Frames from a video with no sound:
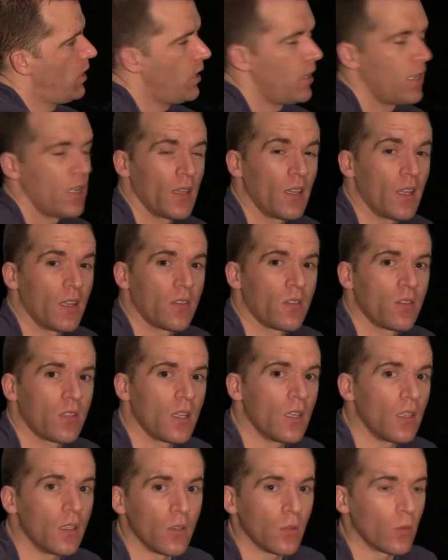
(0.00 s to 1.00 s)
hit that
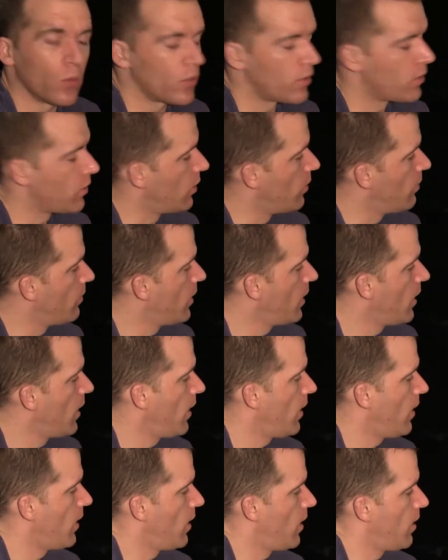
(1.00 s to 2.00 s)
ceiling all the time.
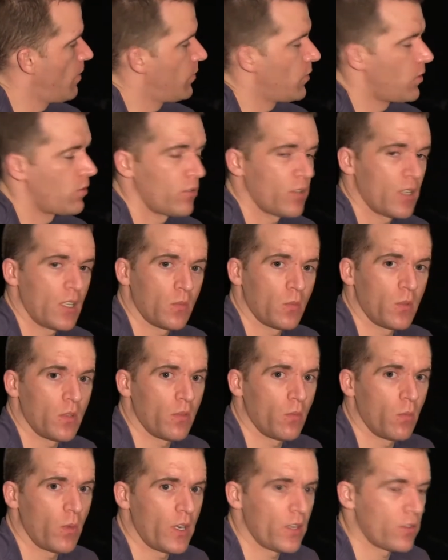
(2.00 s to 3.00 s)
The trick is
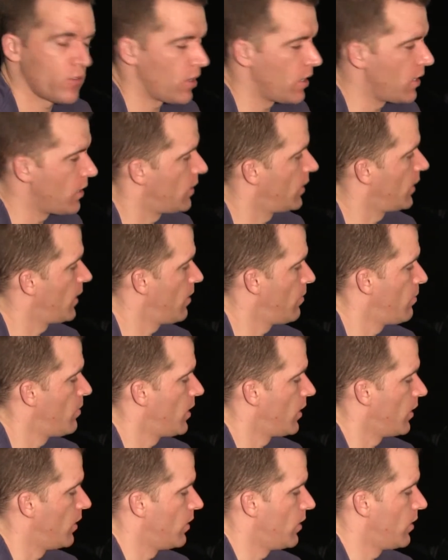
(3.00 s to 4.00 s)
with weight training and getting
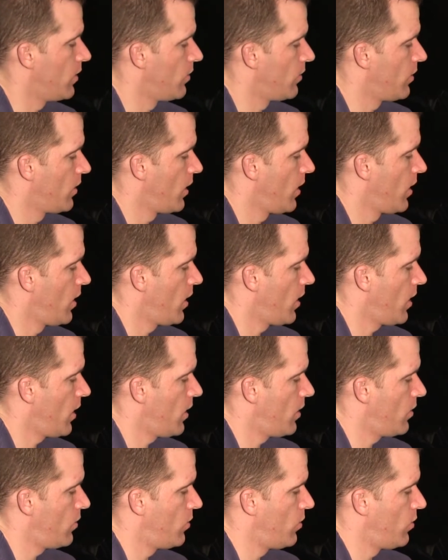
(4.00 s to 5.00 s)
bigger is,
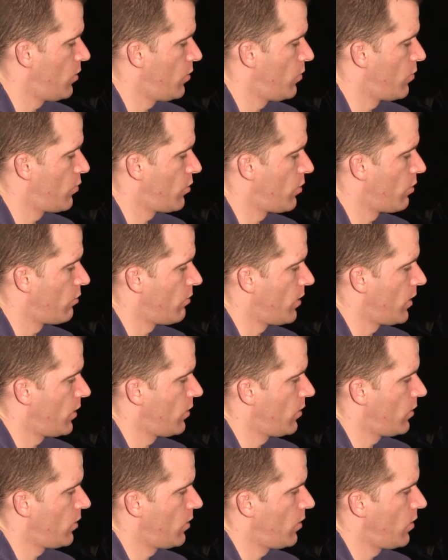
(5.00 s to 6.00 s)
as you
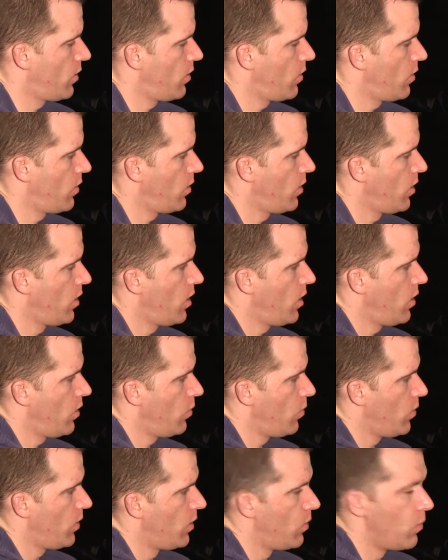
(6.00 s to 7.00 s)
progress
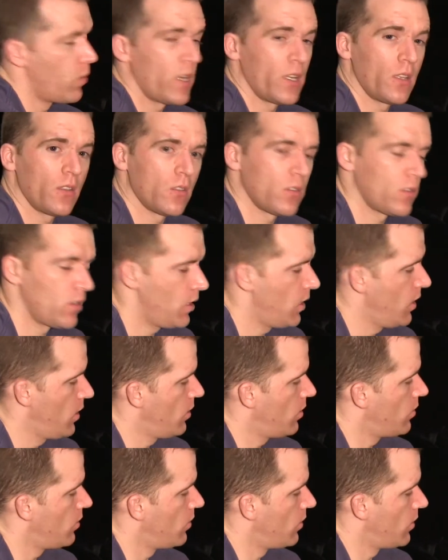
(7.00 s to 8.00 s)
with the weights,
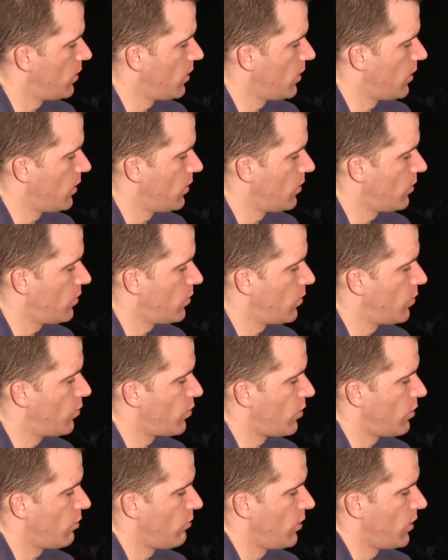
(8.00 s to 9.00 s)
you need to
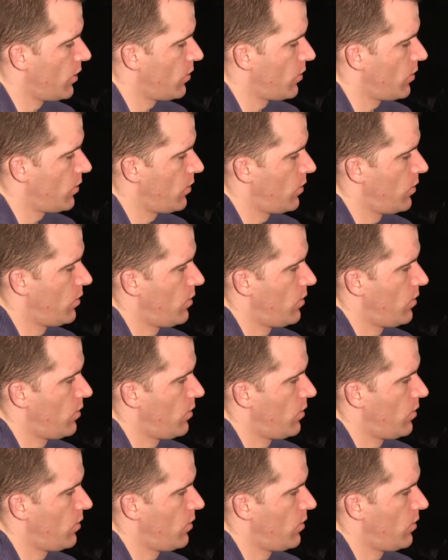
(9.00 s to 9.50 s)
progress